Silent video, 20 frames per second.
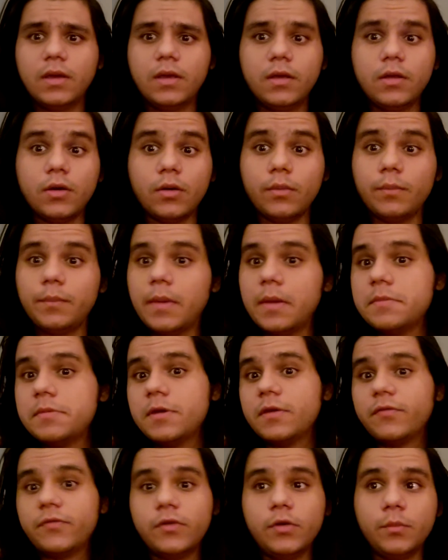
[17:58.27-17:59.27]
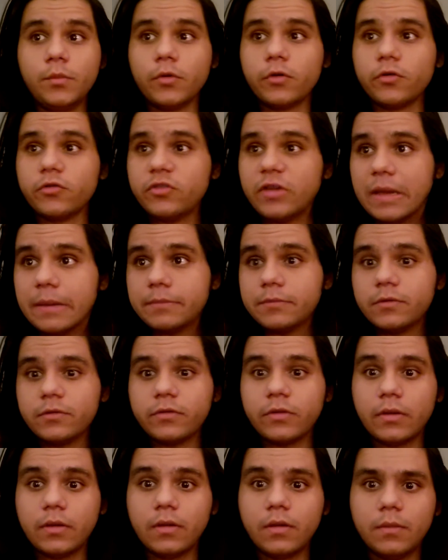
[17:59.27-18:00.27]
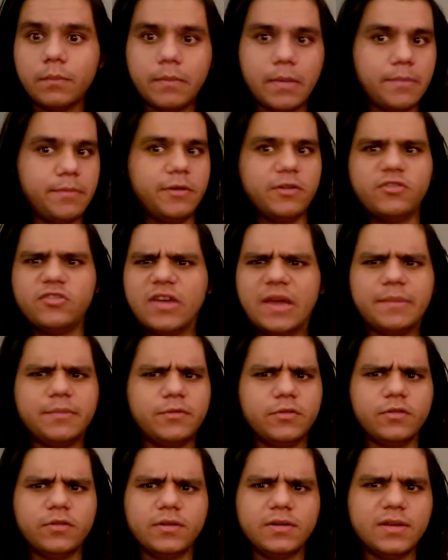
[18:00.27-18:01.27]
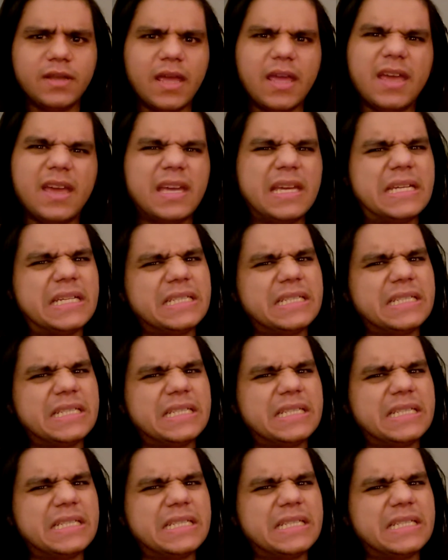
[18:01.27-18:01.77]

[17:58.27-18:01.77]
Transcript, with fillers: you know, maybe a few more chapters? Maybe a chapter a day?